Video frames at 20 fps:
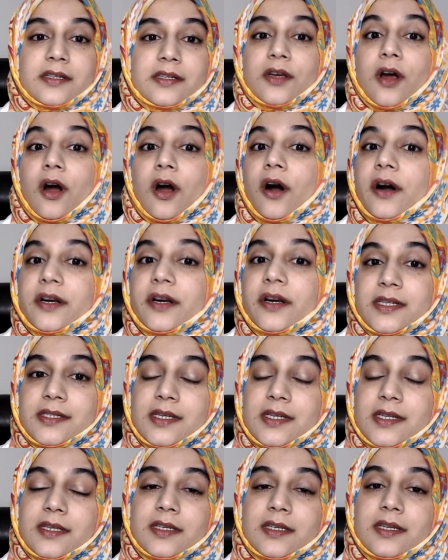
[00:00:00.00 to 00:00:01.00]
heart
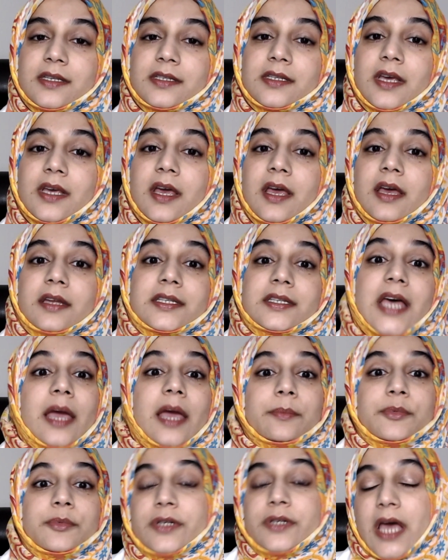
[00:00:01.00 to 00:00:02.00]
diseases, type
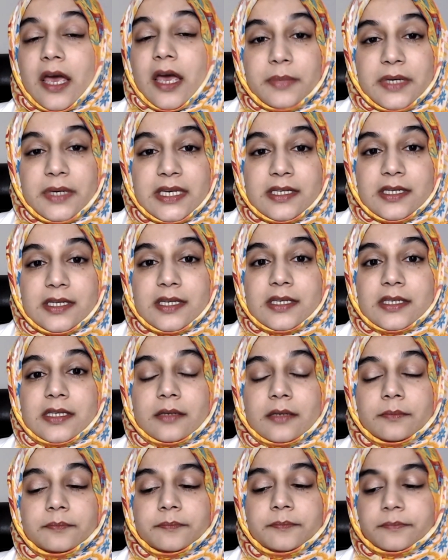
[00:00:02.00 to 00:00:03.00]
2 diabetes,
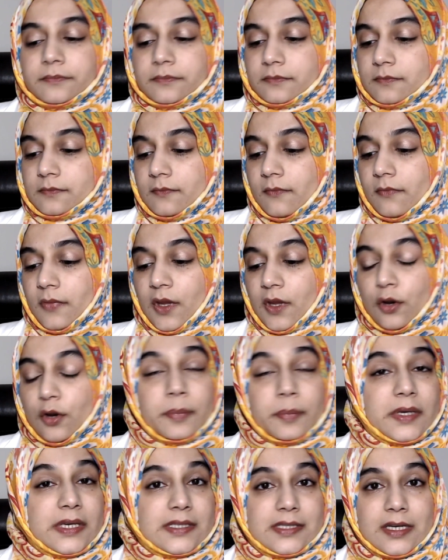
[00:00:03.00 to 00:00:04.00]

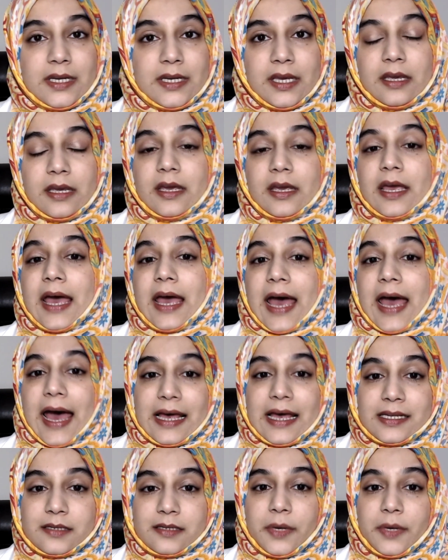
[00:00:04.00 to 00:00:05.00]
obesity,
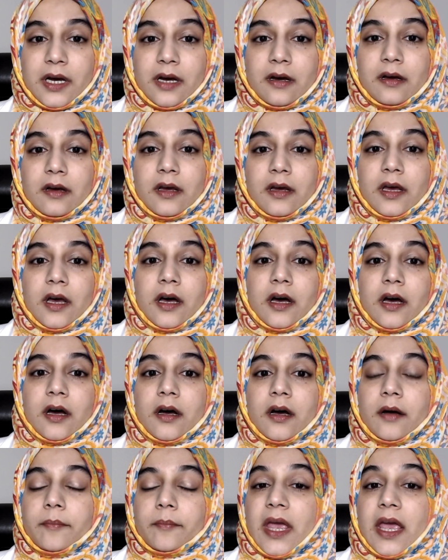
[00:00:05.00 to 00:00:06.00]
asthma,
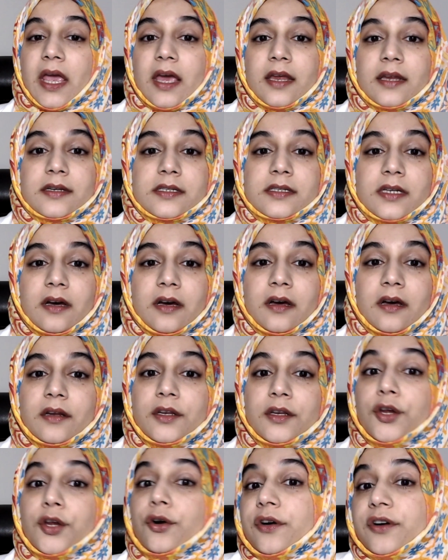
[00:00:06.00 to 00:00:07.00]
and
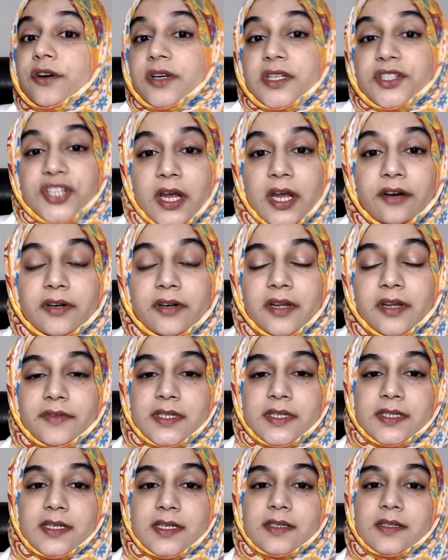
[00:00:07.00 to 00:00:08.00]
neurodegenerative
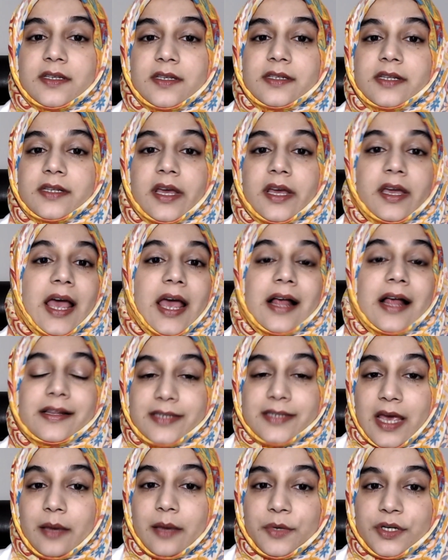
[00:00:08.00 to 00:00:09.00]
diseases like
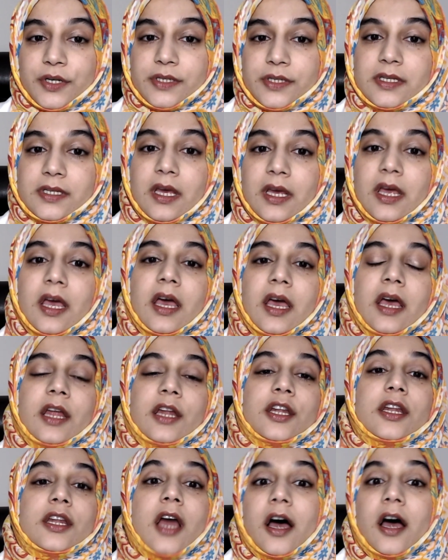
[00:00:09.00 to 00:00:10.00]
Alzheimer's.
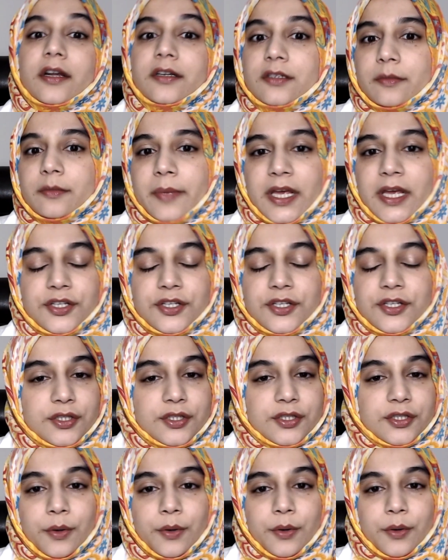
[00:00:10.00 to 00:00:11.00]
Not to mention
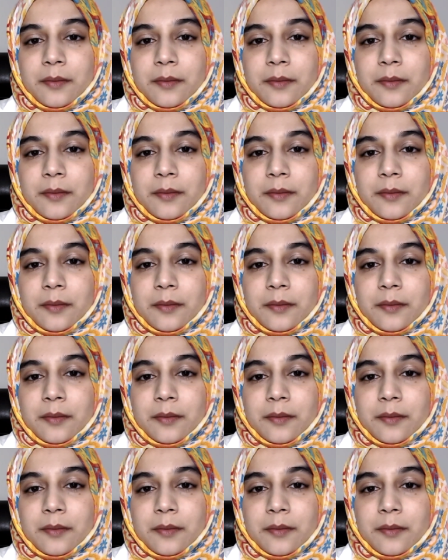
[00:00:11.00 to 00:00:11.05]
joint